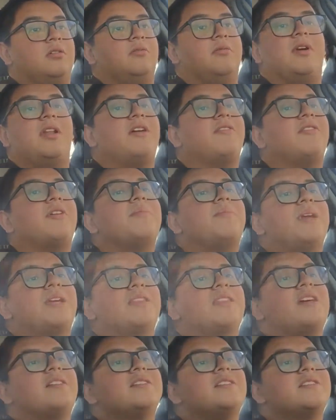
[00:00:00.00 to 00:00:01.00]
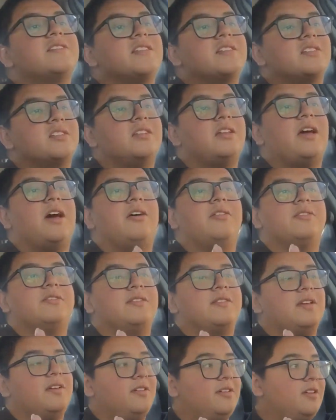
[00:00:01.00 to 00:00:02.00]
whenever I make that decision, I'll
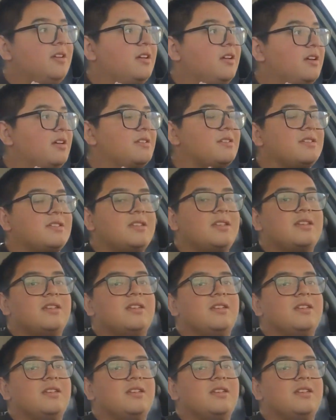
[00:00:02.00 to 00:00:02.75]
tell you guys.